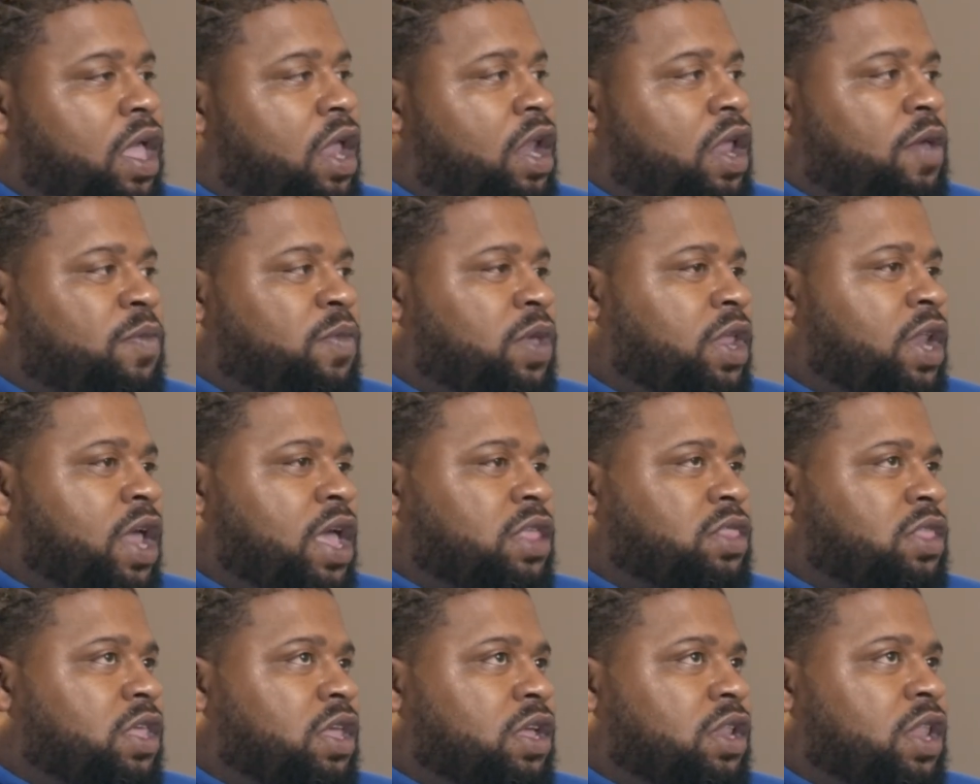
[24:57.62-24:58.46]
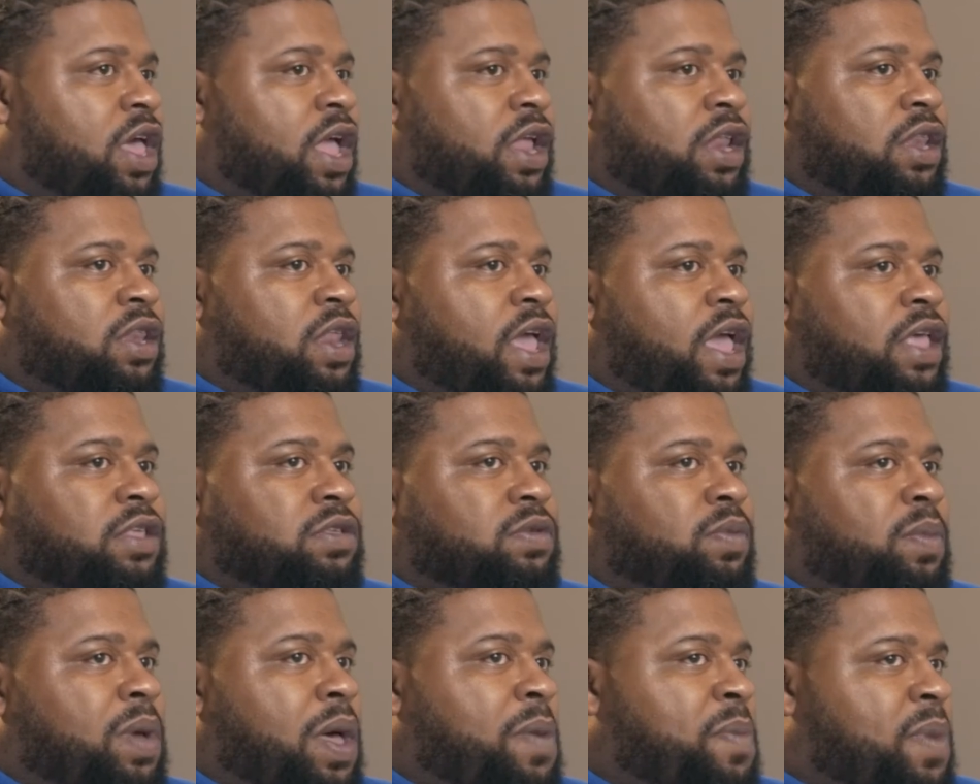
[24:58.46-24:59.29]
And I mean, I think, like,
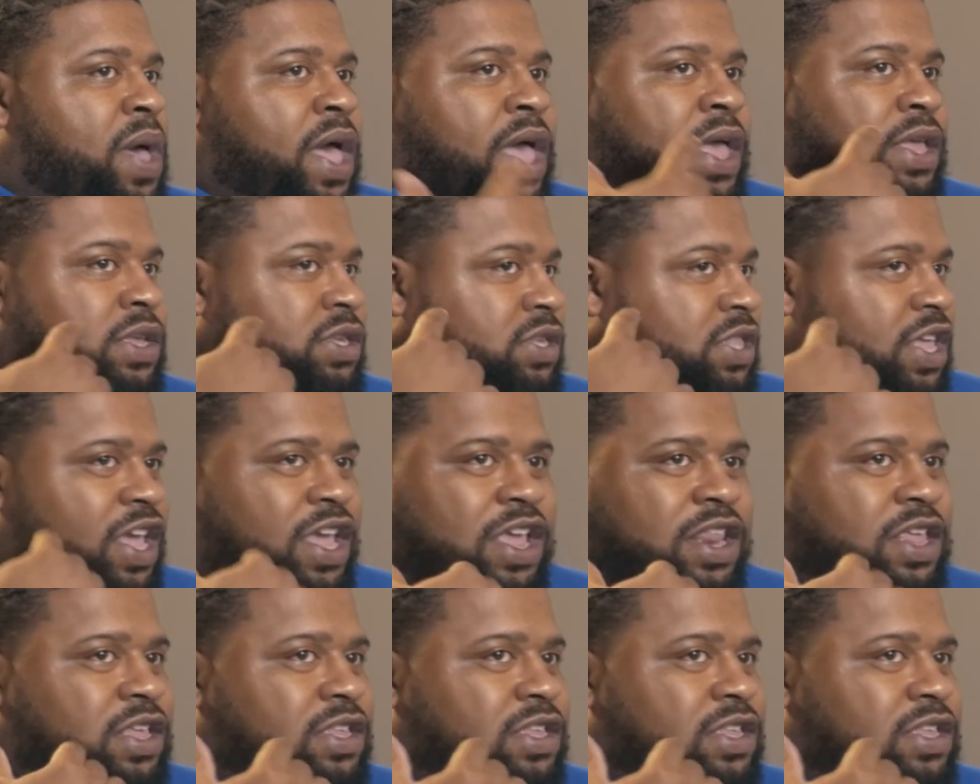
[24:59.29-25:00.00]
that's my mind state.